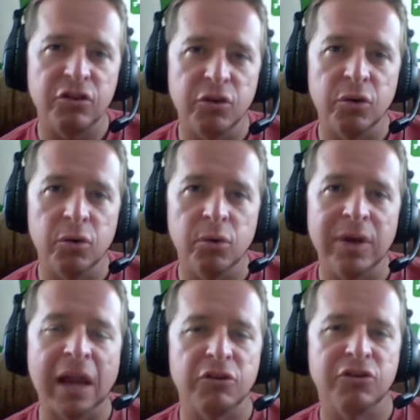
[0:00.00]

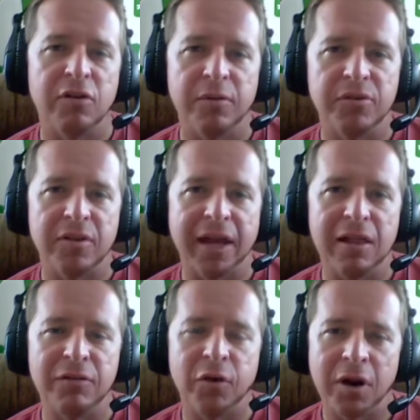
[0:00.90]
to Yellowstone from
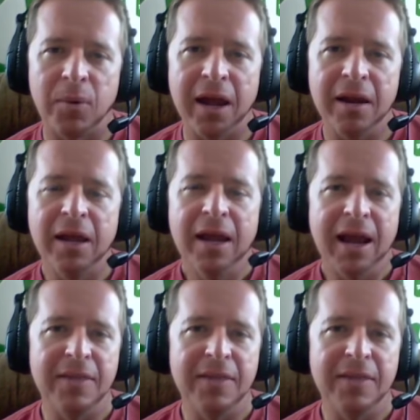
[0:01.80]
Southern California, right?